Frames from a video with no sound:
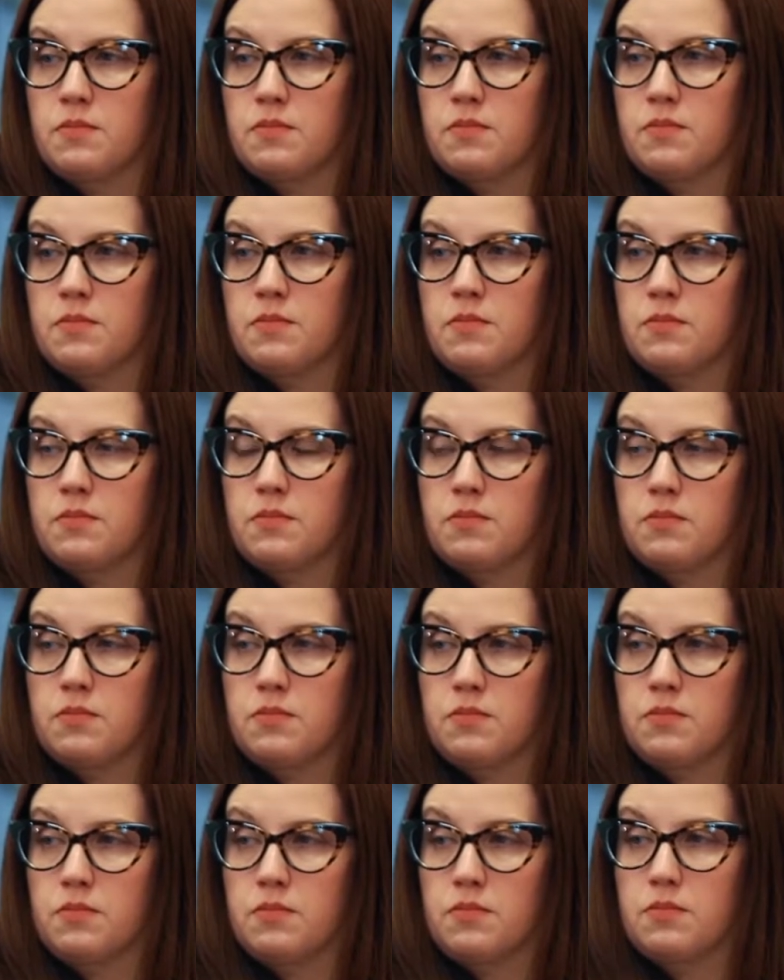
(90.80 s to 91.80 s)

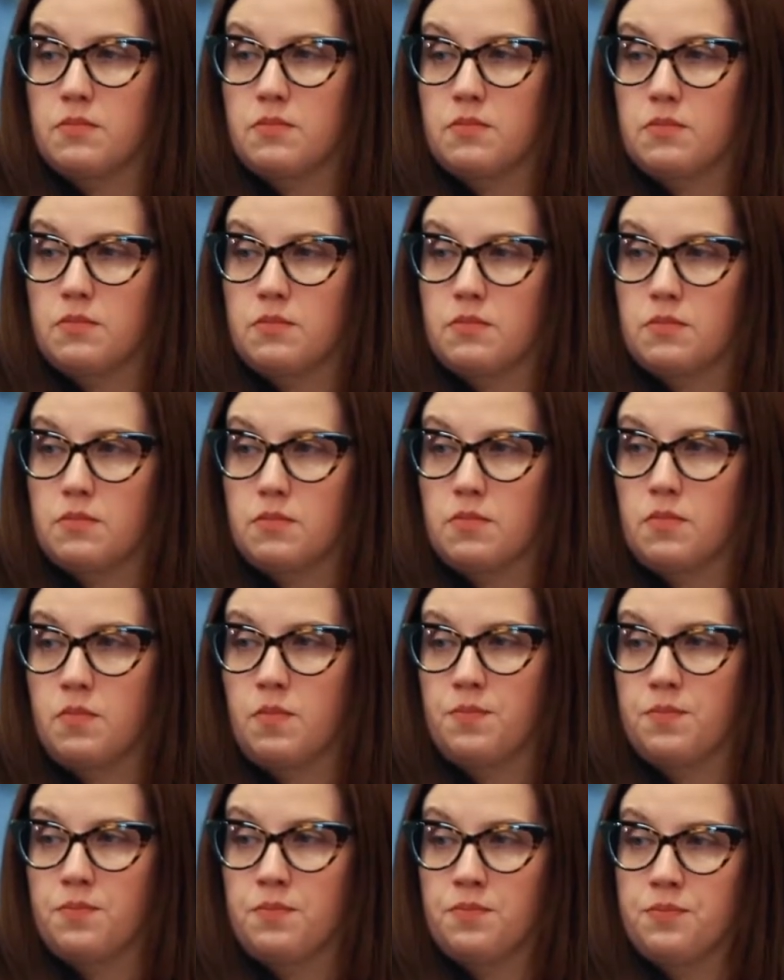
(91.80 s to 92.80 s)

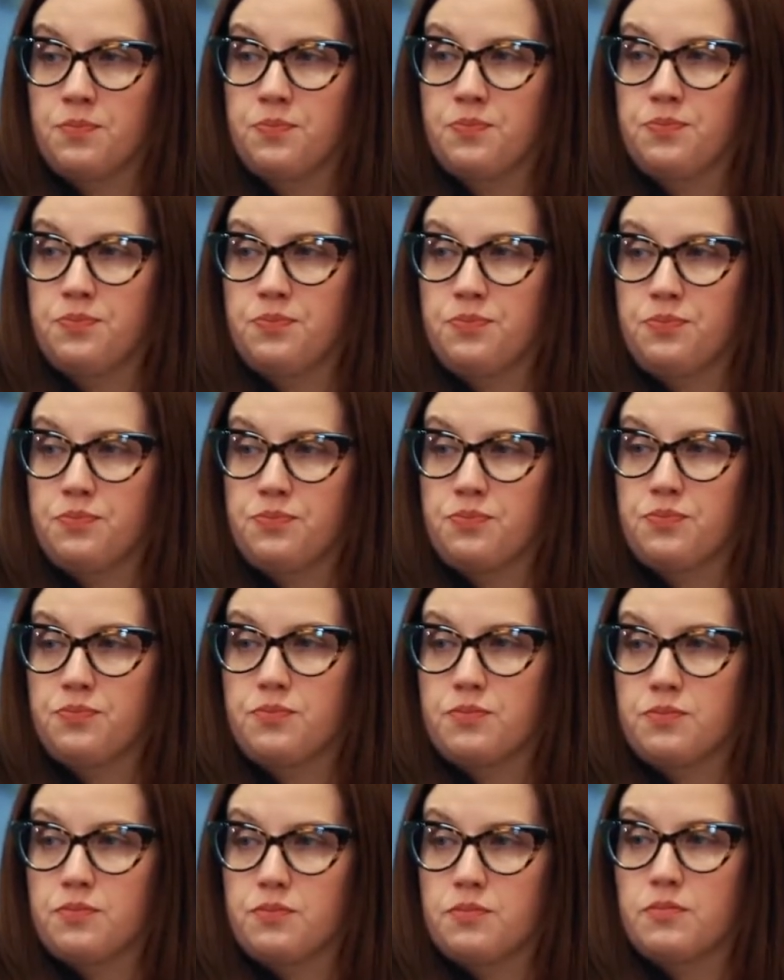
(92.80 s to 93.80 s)

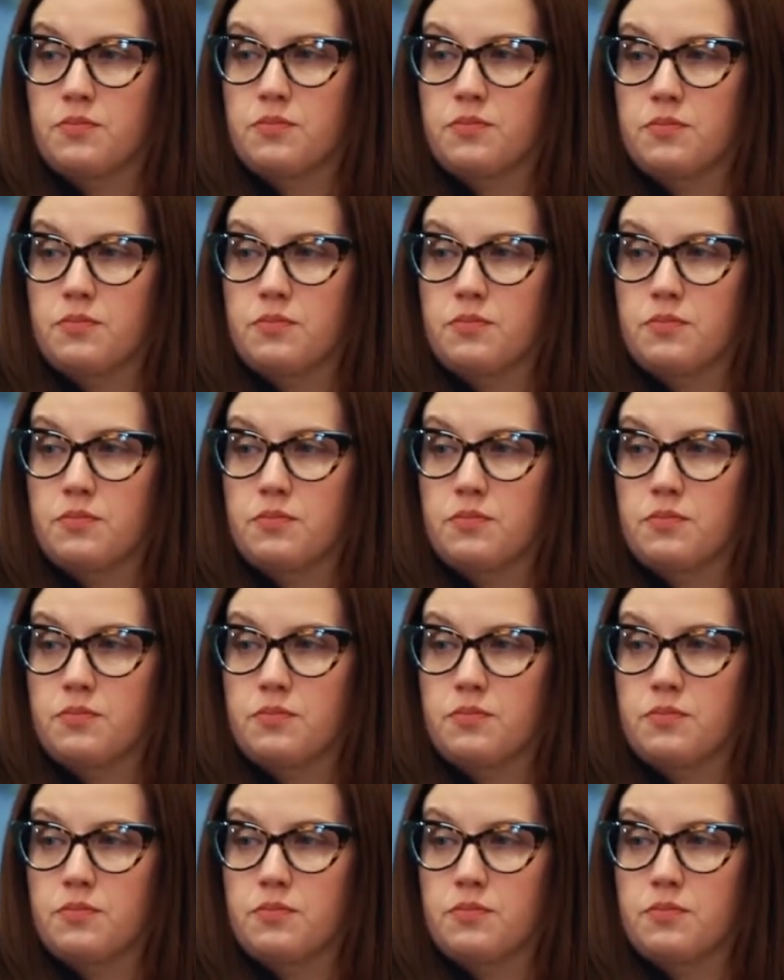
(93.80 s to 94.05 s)
The person shown says nothing.